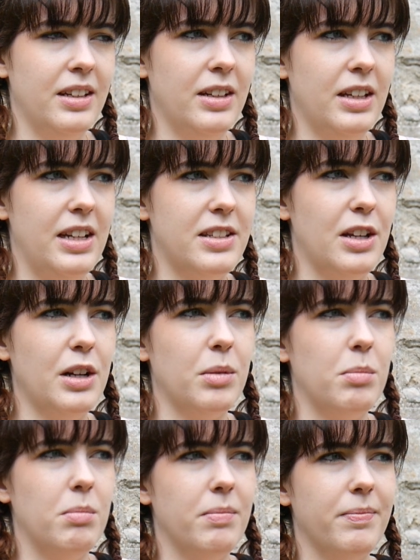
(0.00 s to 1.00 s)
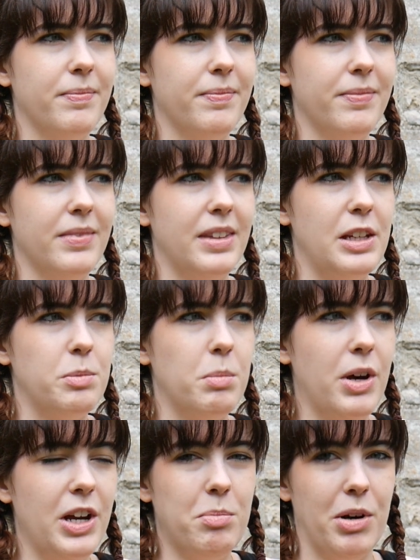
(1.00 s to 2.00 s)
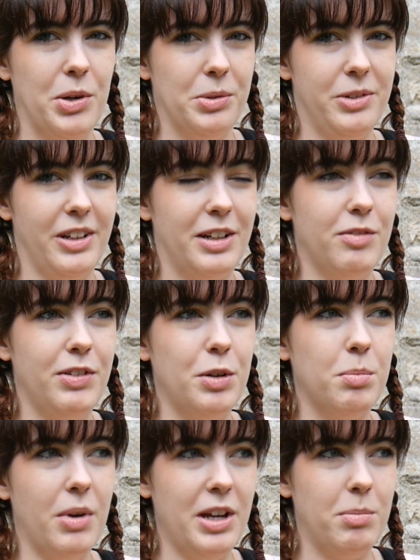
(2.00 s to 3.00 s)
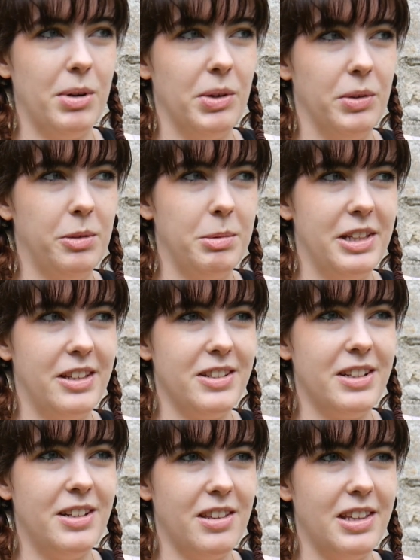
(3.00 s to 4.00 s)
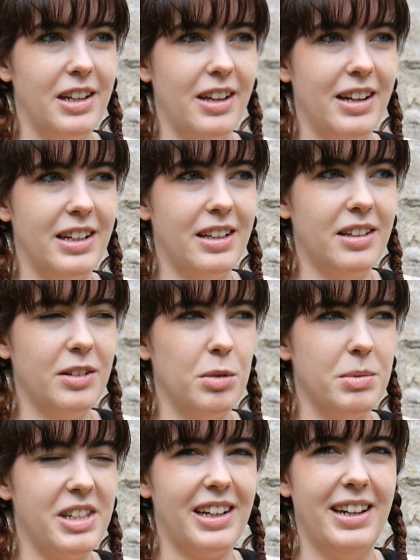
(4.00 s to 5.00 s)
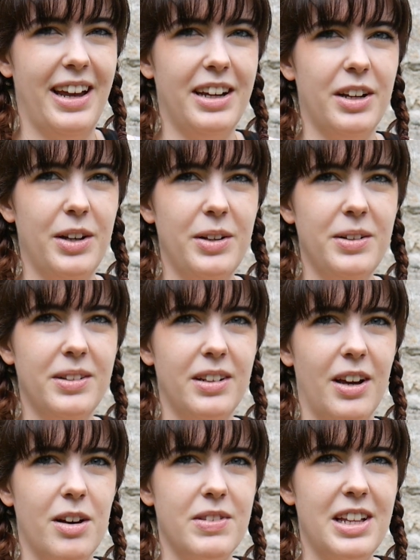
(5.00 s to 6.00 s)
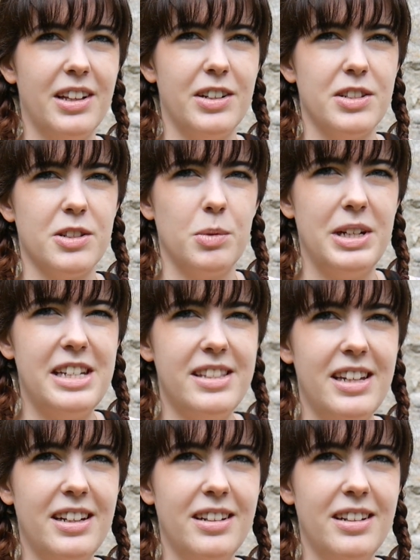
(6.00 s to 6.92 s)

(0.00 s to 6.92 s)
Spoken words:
It's like there's my pulse, I can feel my pulse, but there's another like, almost like an echo after that, like a squeezing